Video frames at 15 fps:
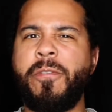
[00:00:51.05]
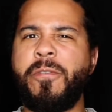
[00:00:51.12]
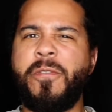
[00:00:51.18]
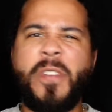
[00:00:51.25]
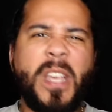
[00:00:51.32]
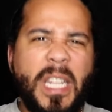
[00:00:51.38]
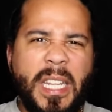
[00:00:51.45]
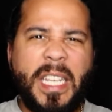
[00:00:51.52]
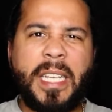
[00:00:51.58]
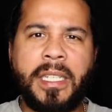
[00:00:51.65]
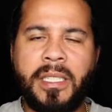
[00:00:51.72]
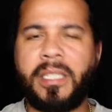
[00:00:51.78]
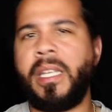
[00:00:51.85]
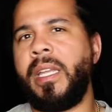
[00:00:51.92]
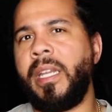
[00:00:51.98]

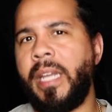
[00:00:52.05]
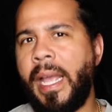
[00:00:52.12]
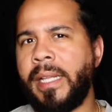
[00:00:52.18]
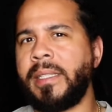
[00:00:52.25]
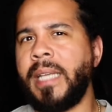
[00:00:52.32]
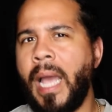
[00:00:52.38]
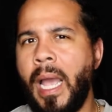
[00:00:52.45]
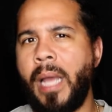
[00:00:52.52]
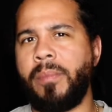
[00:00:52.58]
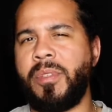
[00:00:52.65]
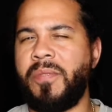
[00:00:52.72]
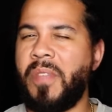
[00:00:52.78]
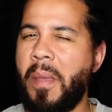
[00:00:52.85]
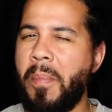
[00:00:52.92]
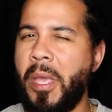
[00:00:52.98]
feelings in it at
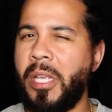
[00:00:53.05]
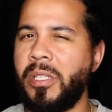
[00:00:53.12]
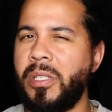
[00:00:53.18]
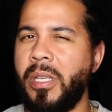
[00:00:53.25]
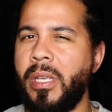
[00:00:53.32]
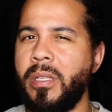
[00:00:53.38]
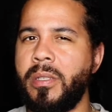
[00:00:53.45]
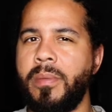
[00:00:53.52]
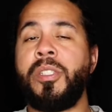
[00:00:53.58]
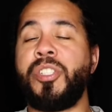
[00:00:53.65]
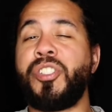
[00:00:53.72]
times if that makes sense.